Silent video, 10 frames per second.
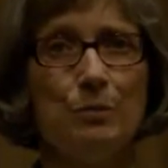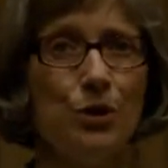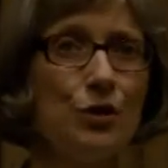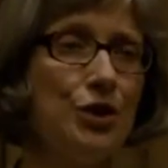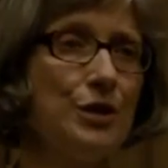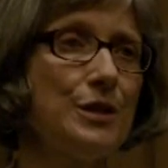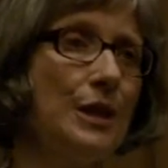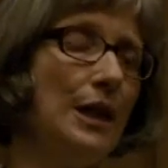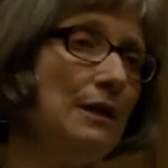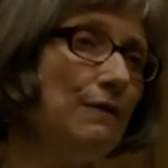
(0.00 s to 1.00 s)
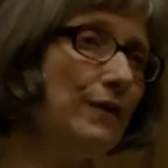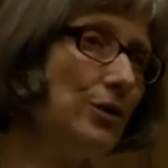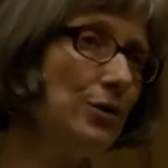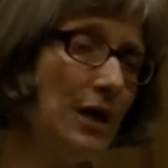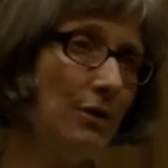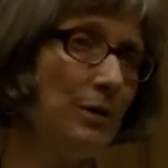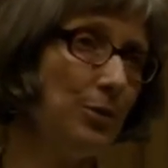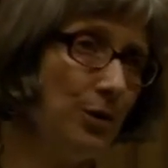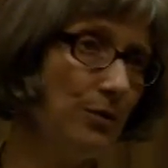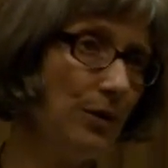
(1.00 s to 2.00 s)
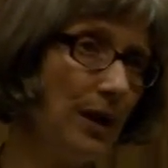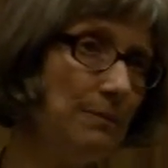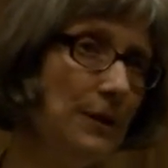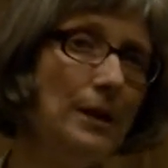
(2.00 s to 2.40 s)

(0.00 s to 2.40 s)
purchased in a veterinary program.